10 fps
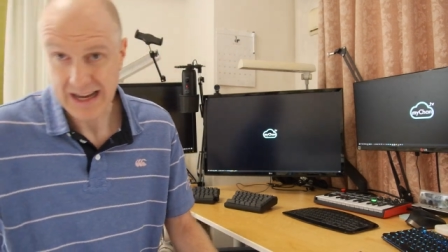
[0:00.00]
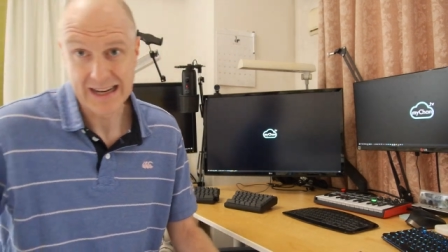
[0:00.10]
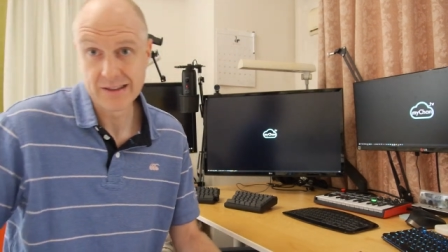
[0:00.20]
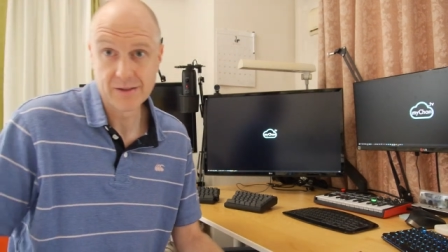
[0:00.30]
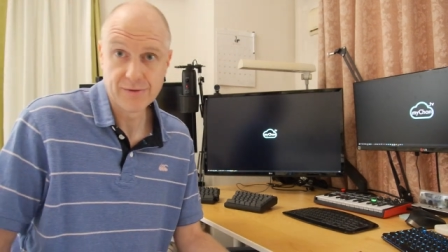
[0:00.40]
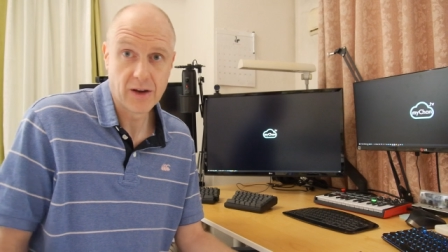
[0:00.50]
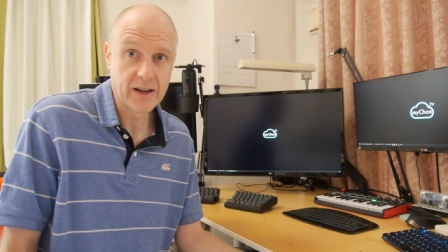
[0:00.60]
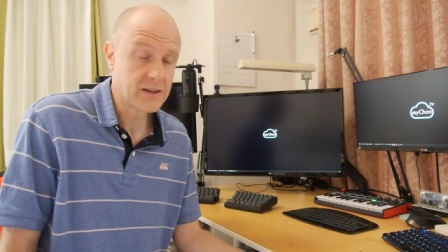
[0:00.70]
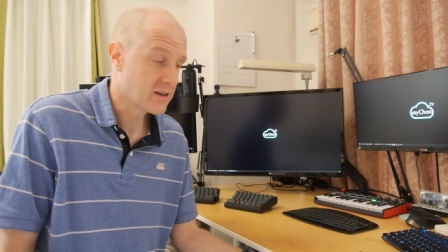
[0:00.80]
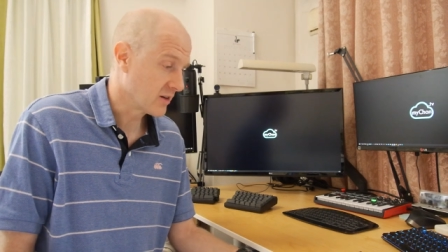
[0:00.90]
hard to
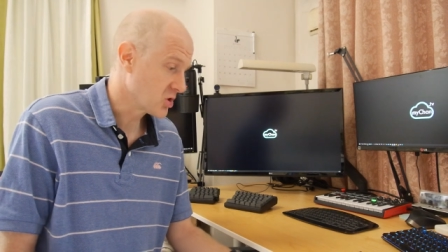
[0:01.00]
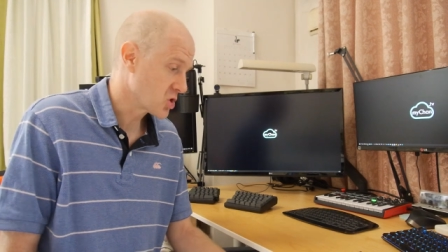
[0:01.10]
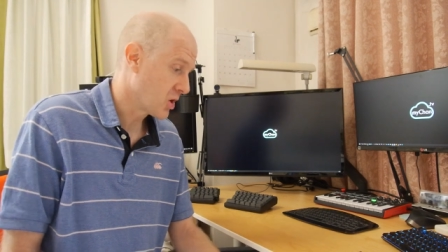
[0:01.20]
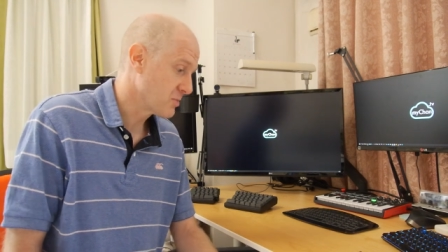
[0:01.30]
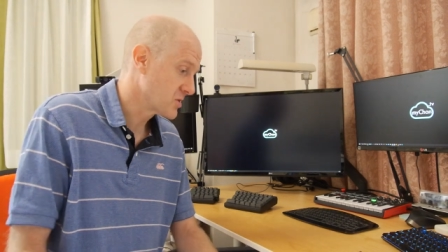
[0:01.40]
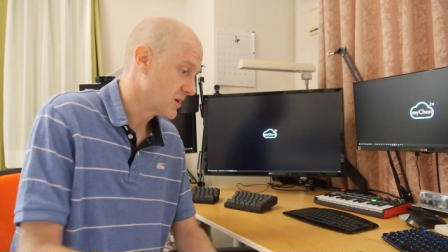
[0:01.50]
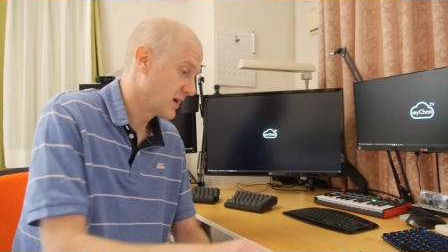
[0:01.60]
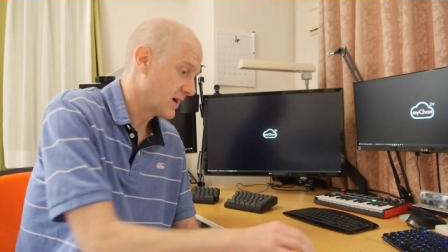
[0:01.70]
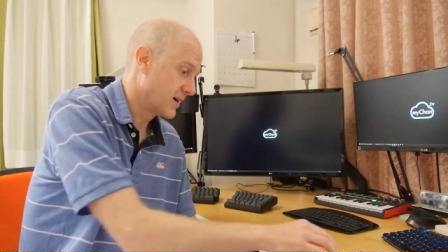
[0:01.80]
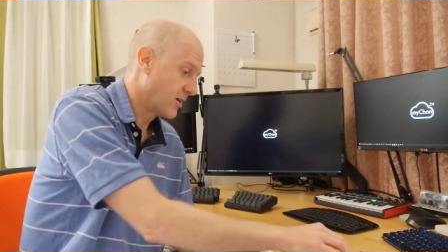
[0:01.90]
find in shops
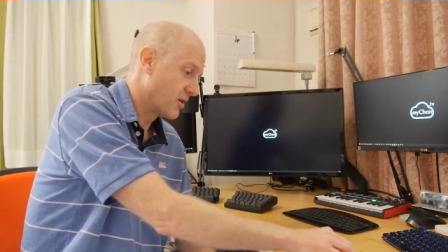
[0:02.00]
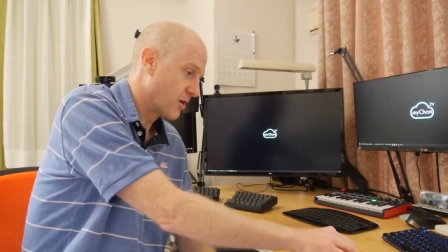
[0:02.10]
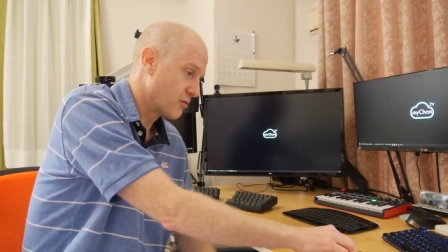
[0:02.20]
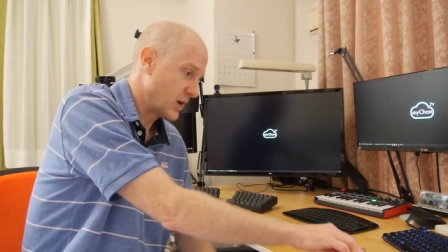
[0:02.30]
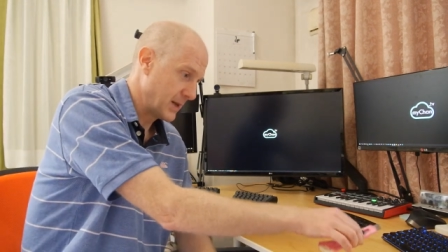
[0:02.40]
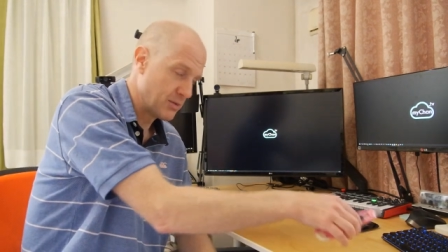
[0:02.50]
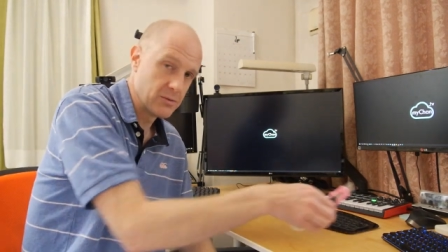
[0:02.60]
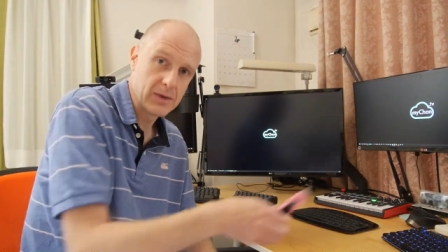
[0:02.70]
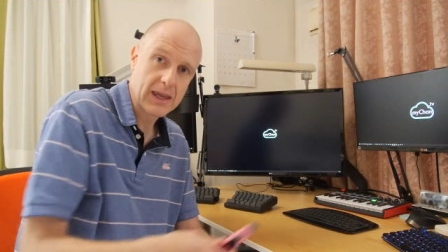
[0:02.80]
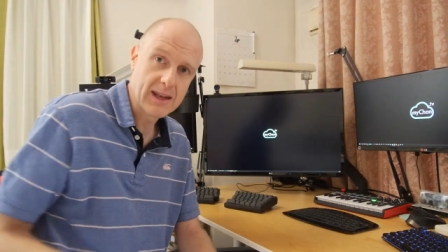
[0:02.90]
on
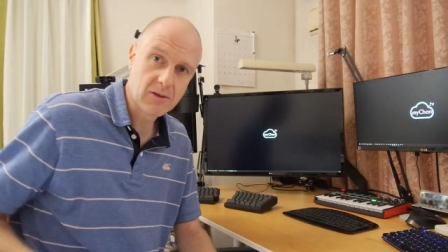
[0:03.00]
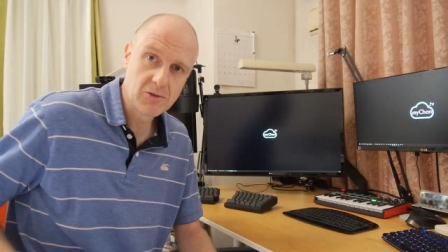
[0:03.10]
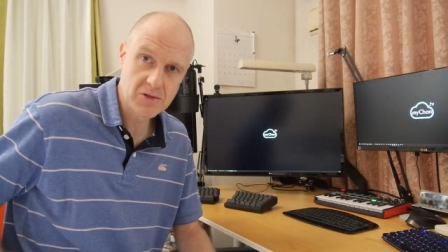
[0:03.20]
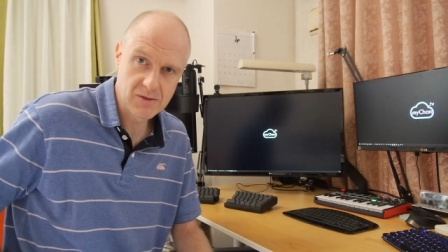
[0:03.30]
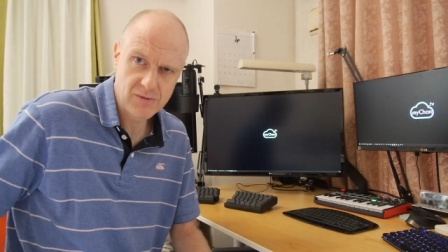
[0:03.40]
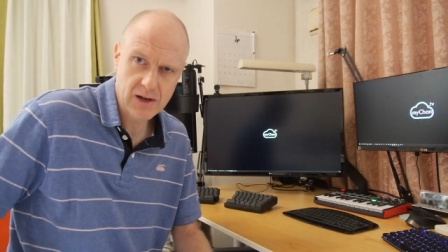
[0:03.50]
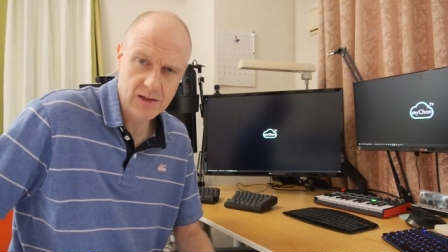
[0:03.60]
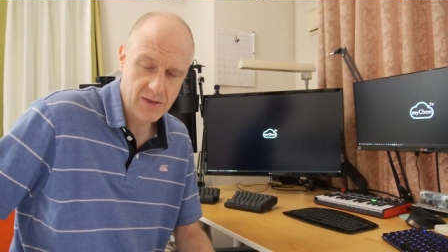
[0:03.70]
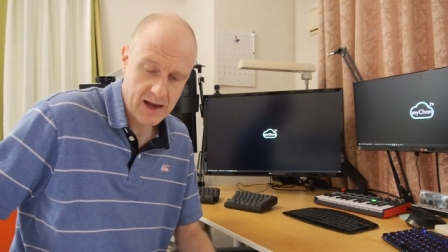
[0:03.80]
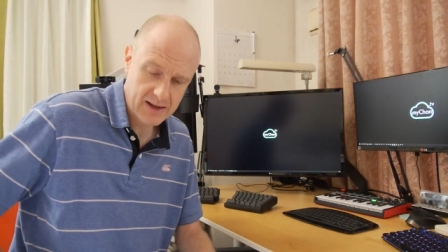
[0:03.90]
ready-built mechanicals, and
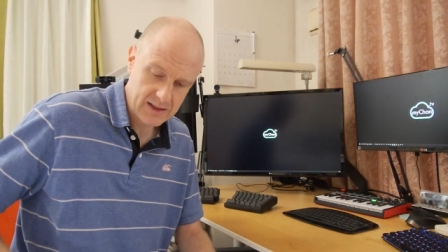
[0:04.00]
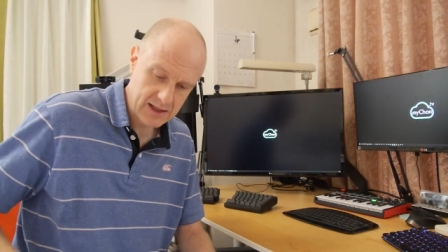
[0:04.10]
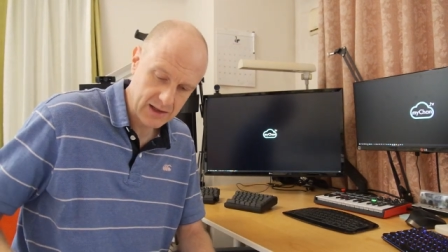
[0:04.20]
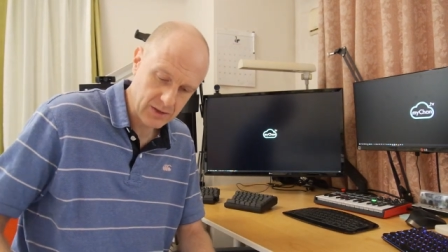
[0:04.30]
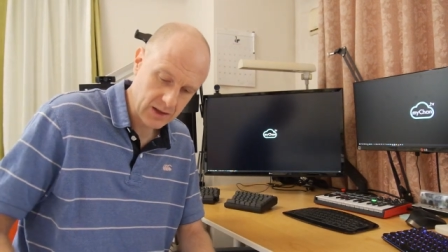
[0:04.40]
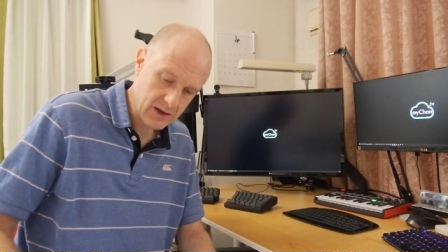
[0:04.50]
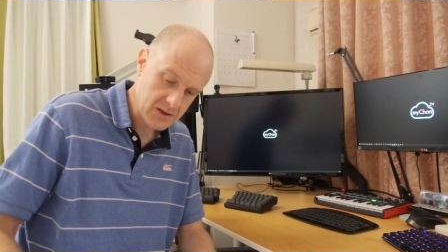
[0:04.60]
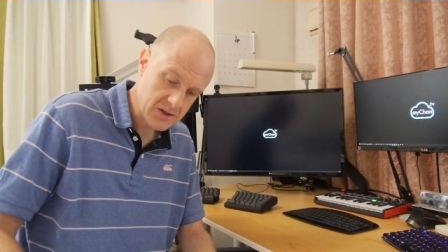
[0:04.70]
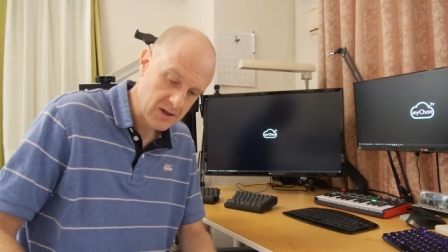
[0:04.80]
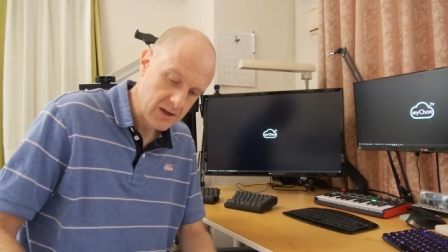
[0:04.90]
frankly they're hard to get even in
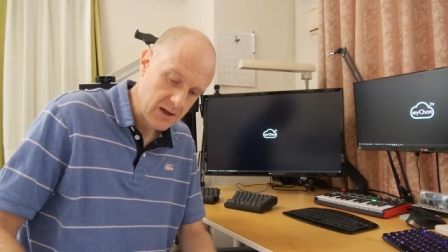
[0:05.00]
kits.